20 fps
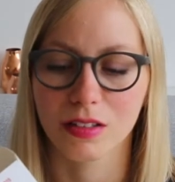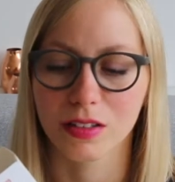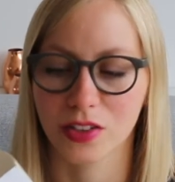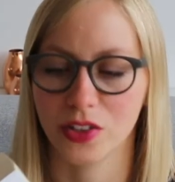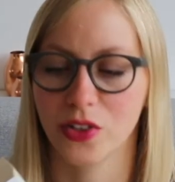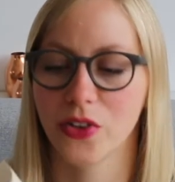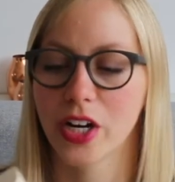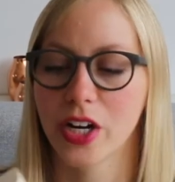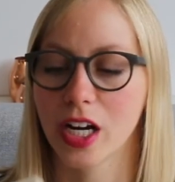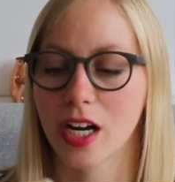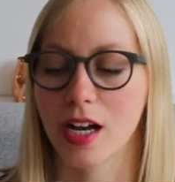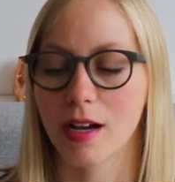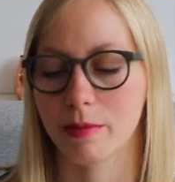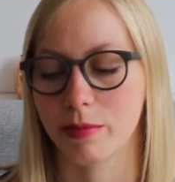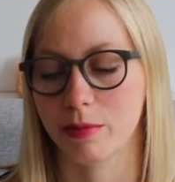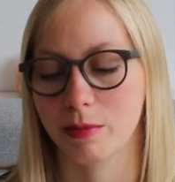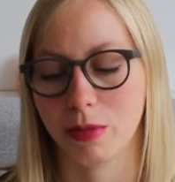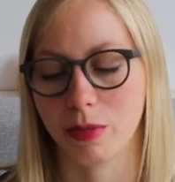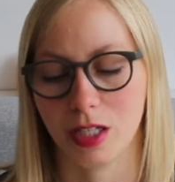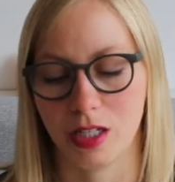tearing up,
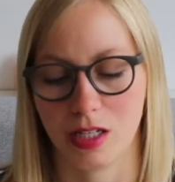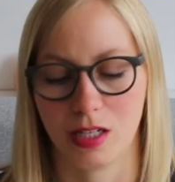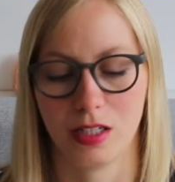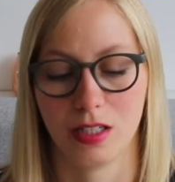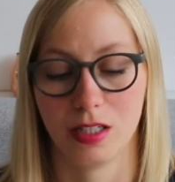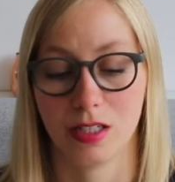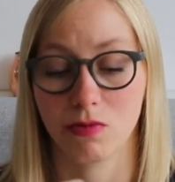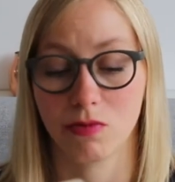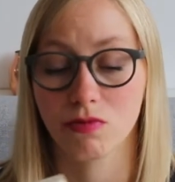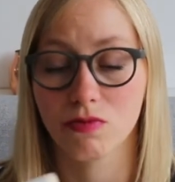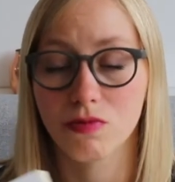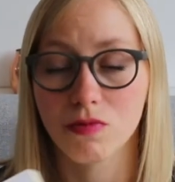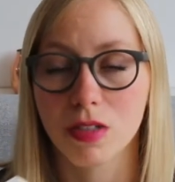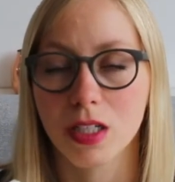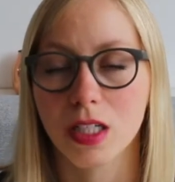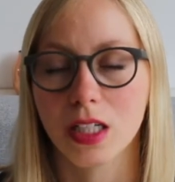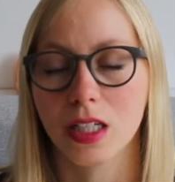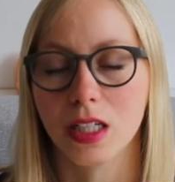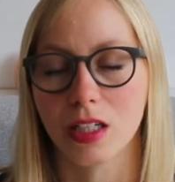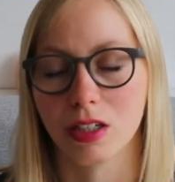because it's
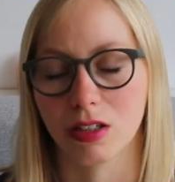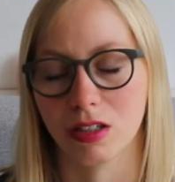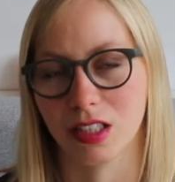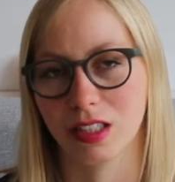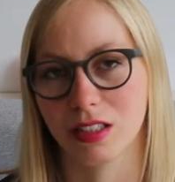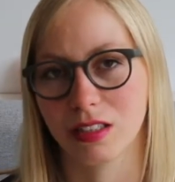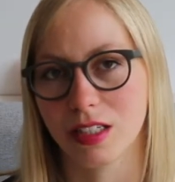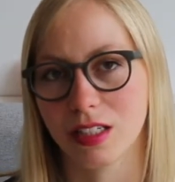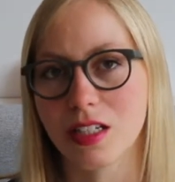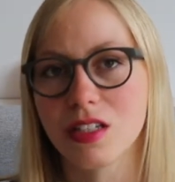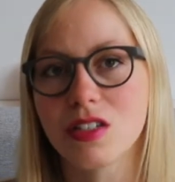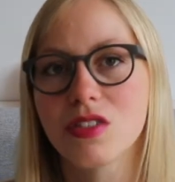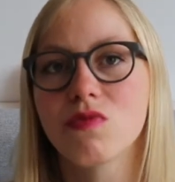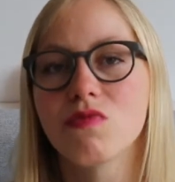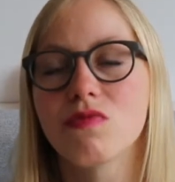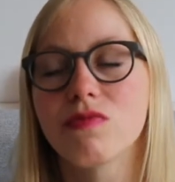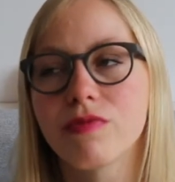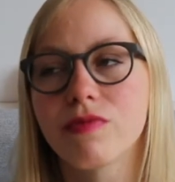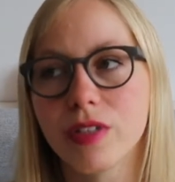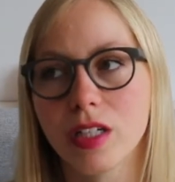really good. It's
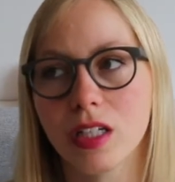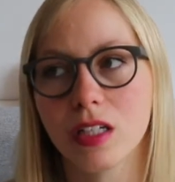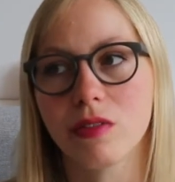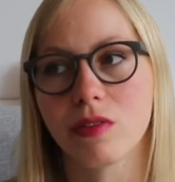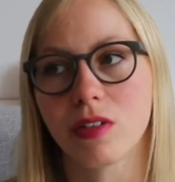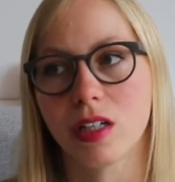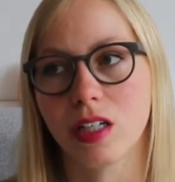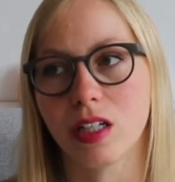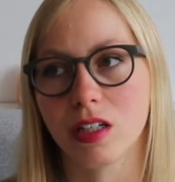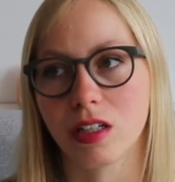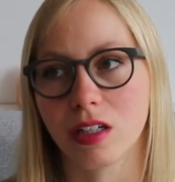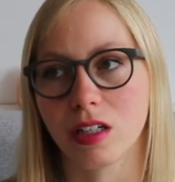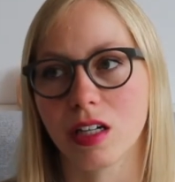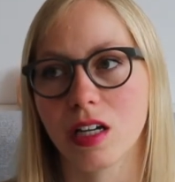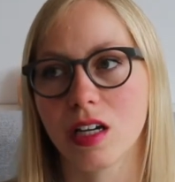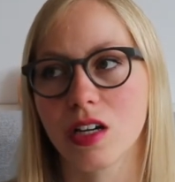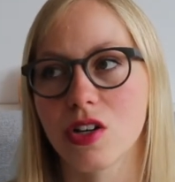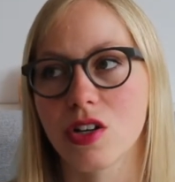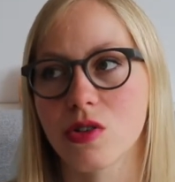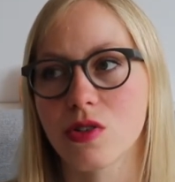really, really good.
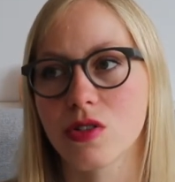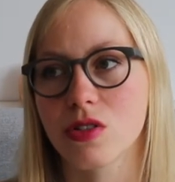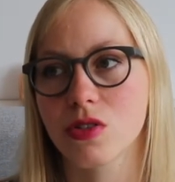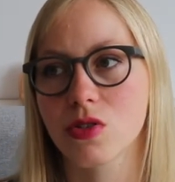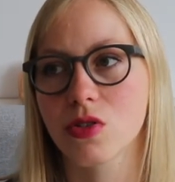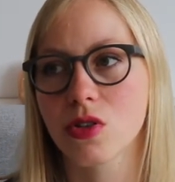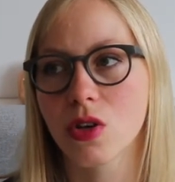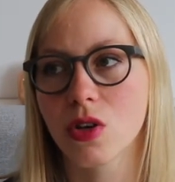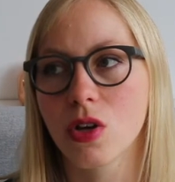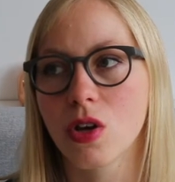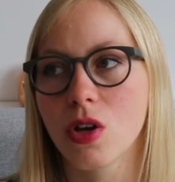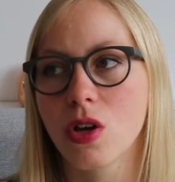It goes